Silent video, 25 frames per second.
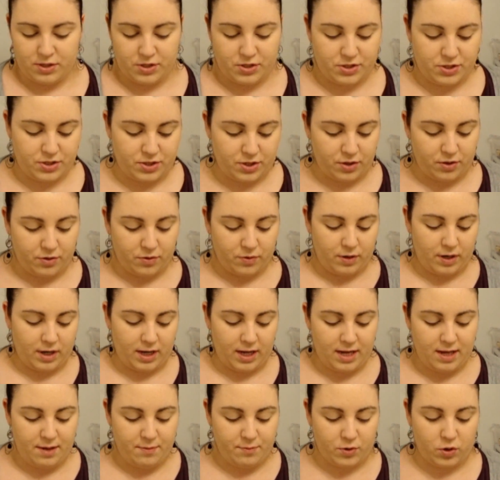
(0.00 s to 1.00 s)
So
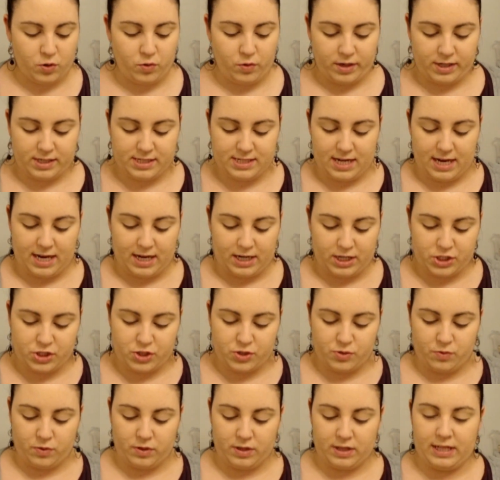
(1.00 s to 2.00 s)
I am going to
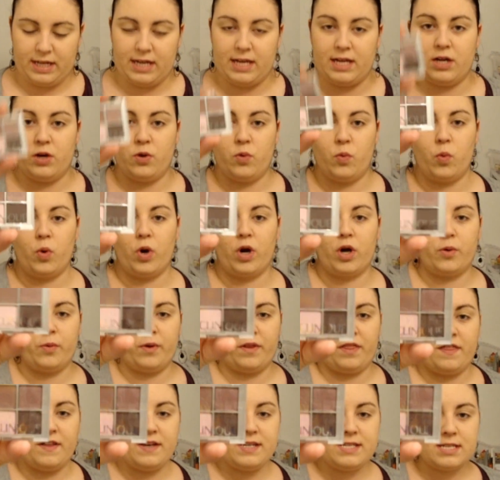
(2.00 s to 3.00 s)
actually work
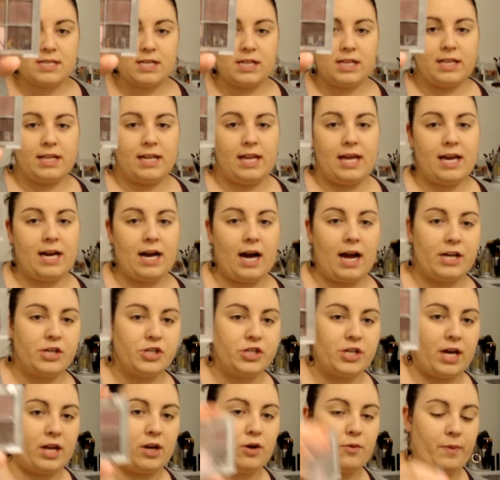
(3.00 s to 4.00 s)
with this Clinique
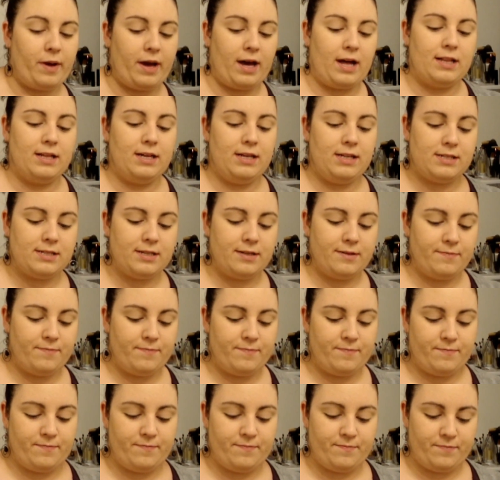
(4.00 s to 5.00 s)
eyeshadow palette.
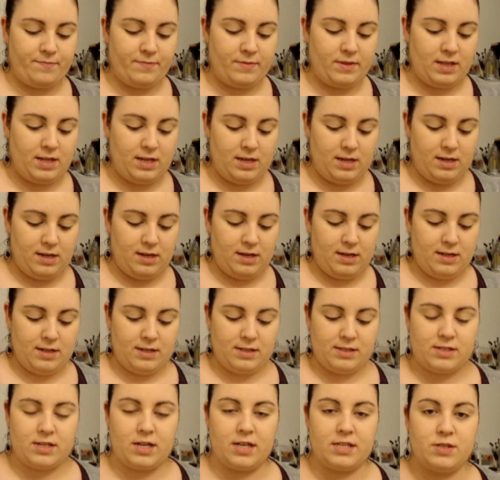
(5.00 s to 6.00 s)

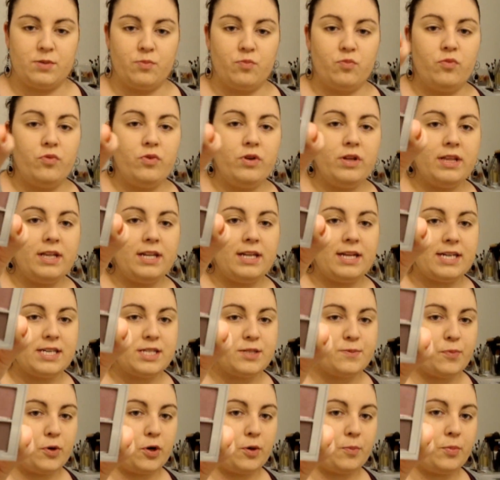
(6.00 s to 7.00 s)
It's got some really
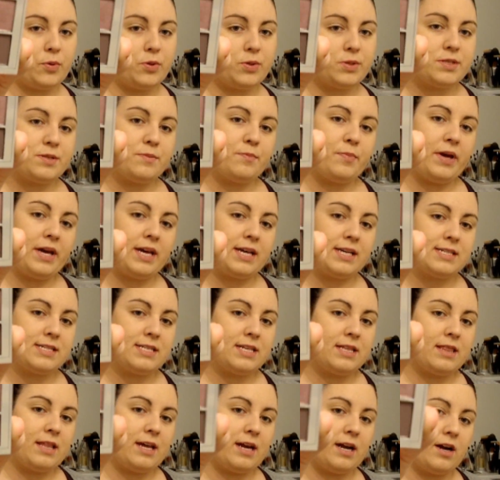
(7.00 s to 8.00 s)
nice purples and
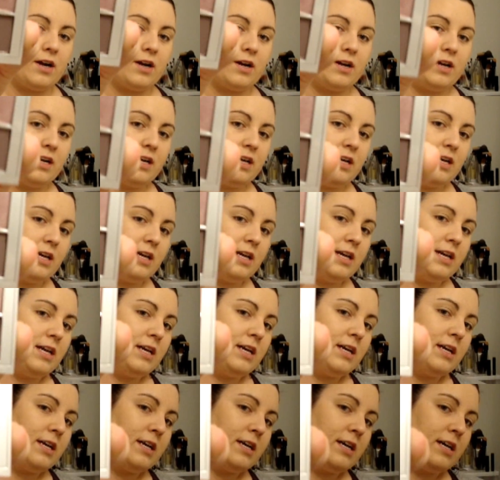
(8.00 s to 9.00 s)
pinks in there.
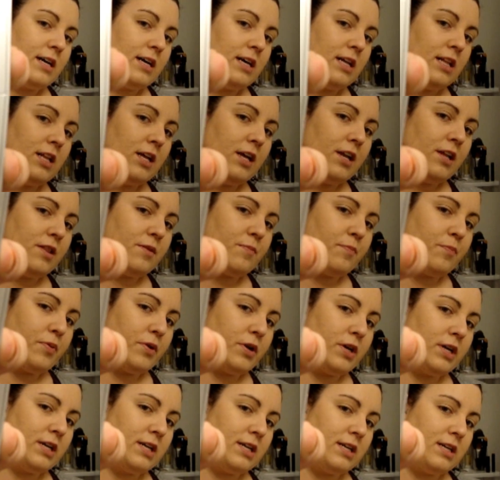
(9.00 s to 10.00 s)
A lot of
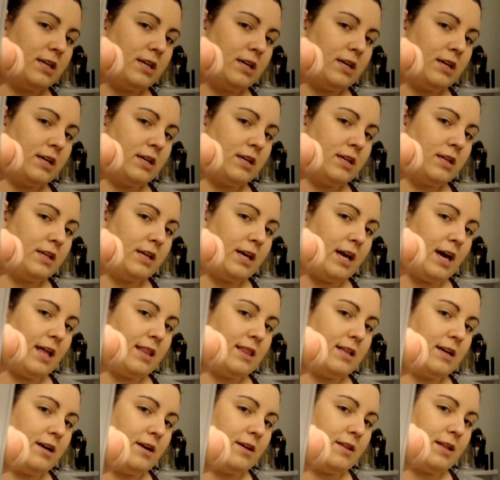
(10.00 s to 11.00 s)

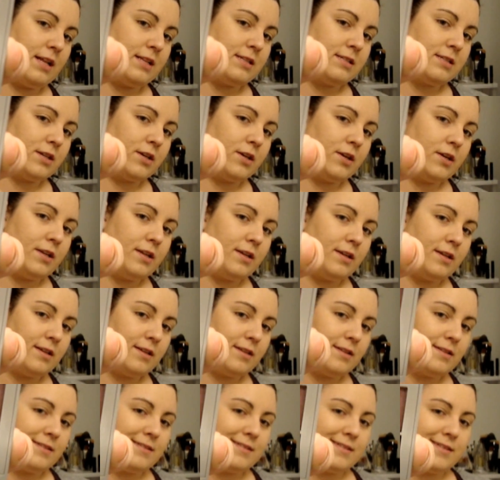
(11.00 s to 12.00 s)
yeah, that's good.
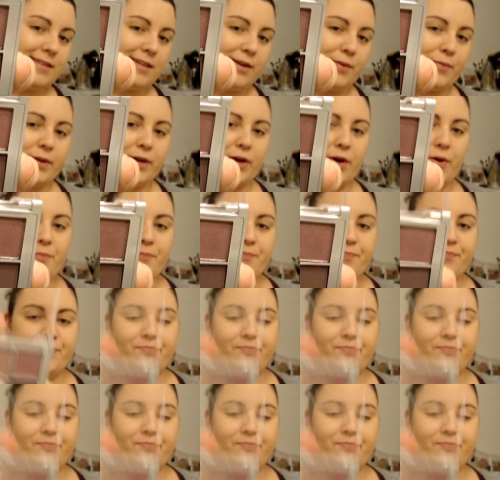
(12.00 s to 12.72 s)
There we go.